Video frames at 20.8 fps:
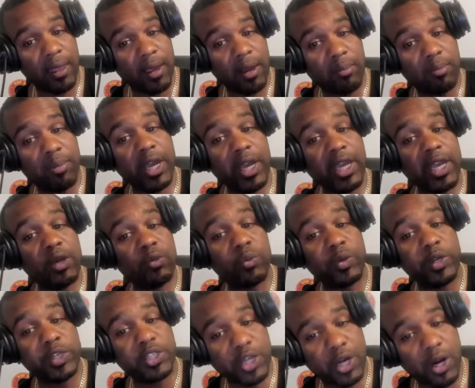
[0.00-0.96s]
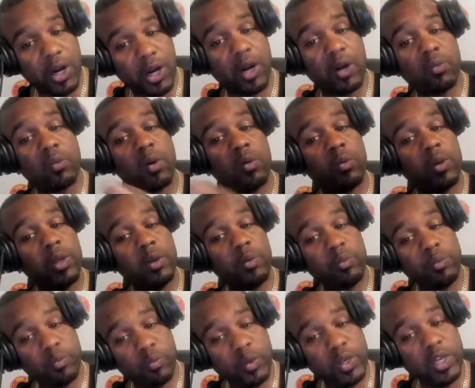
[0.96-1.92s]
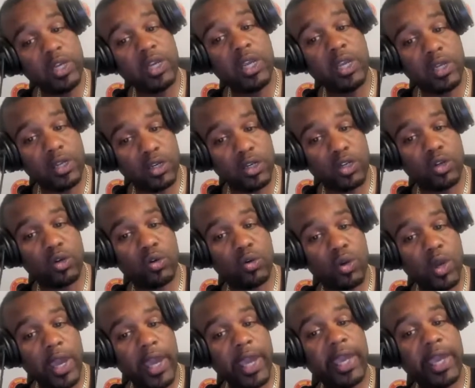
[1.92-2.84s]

But in return, what we need to do